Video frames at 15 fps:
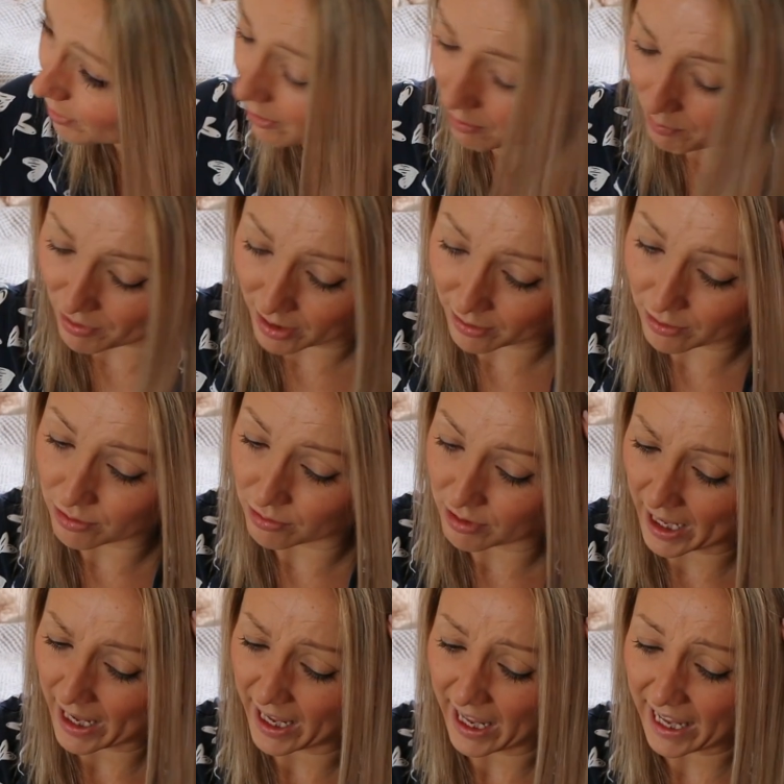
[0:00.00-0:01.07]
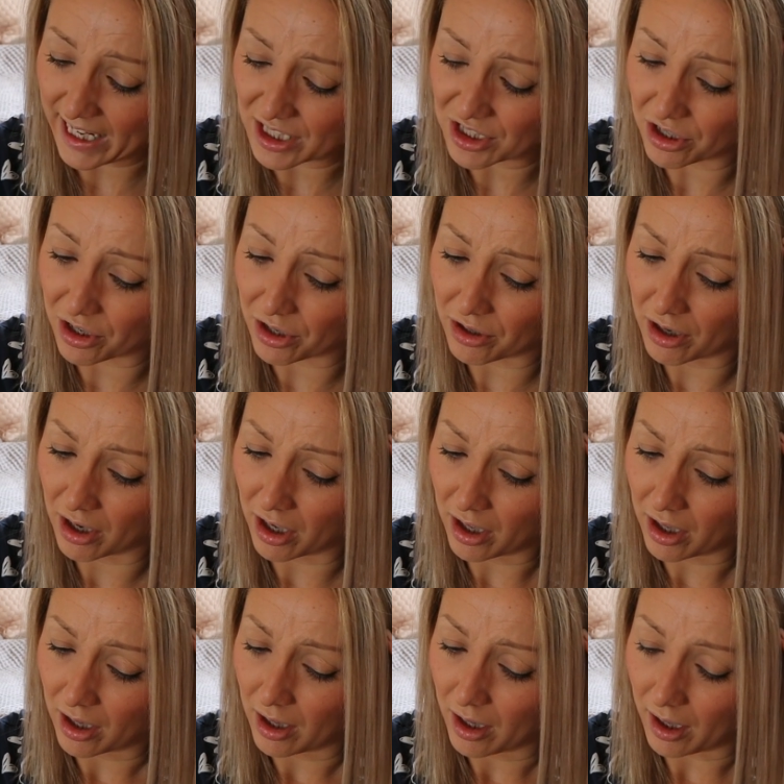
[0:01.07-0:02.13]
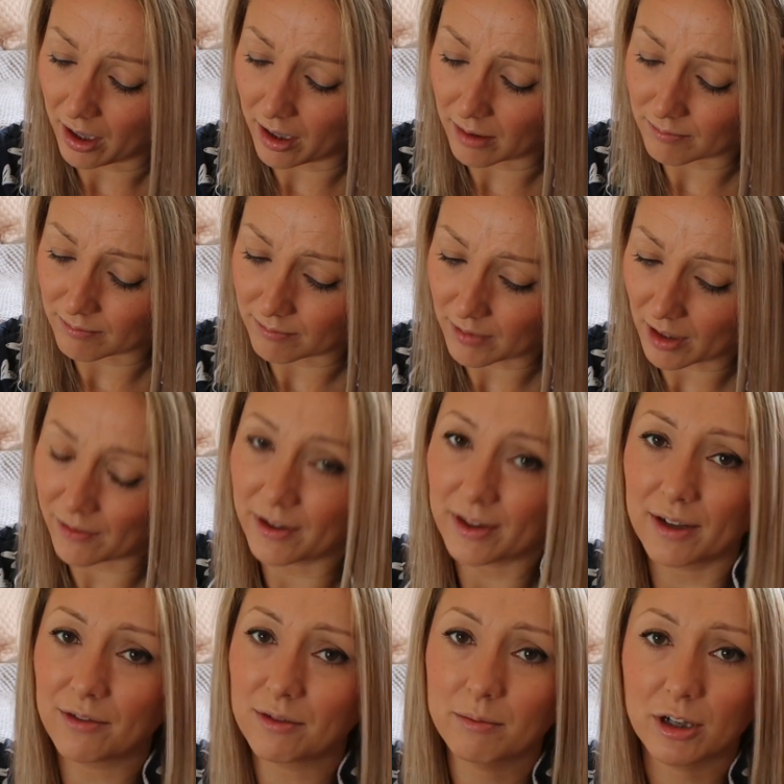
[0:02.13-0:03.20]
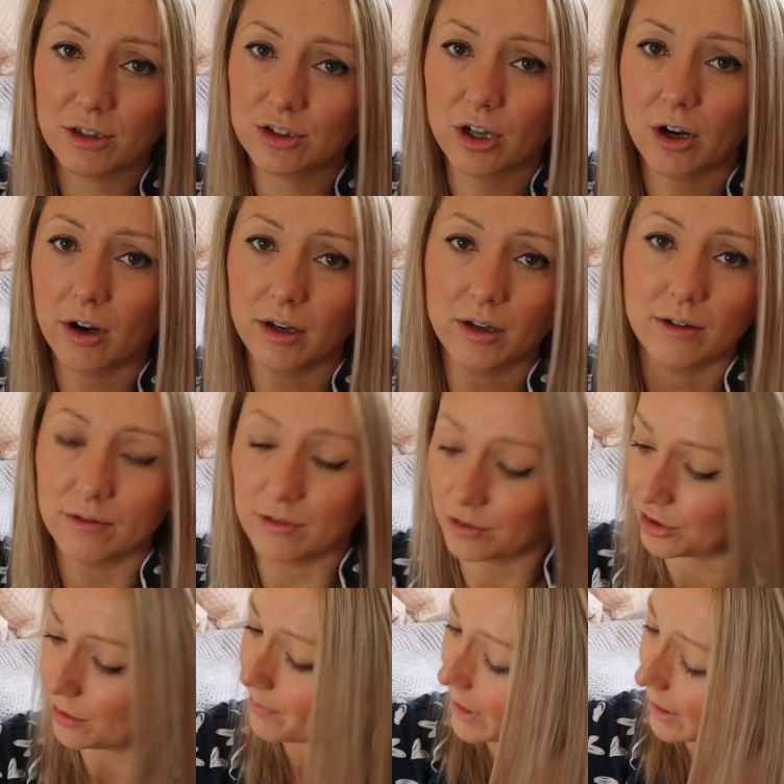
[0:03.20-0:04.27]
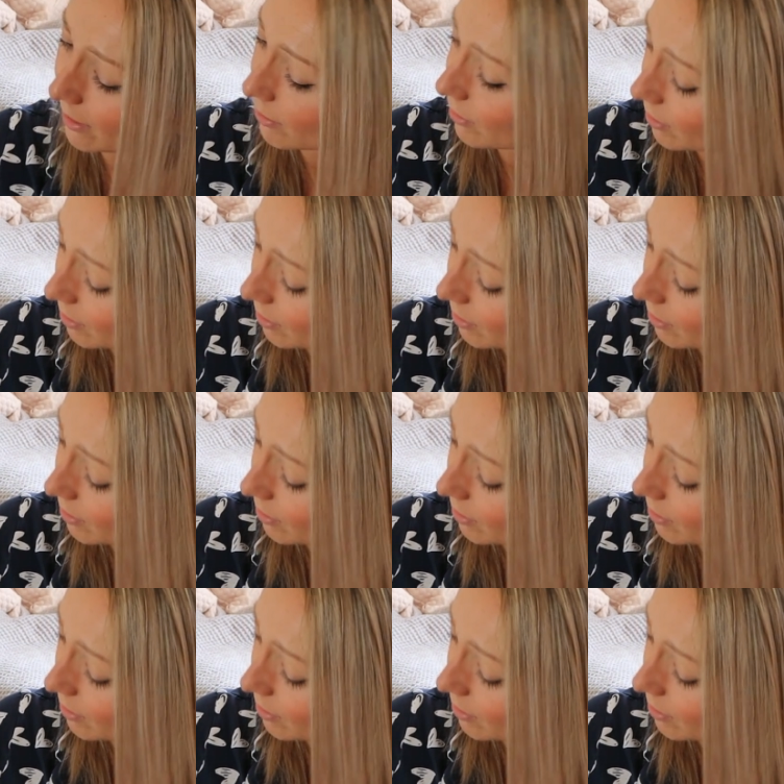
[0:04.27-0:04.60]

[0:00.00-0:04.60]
They're a brand called Hato. Um, I think they're from like China or Japan or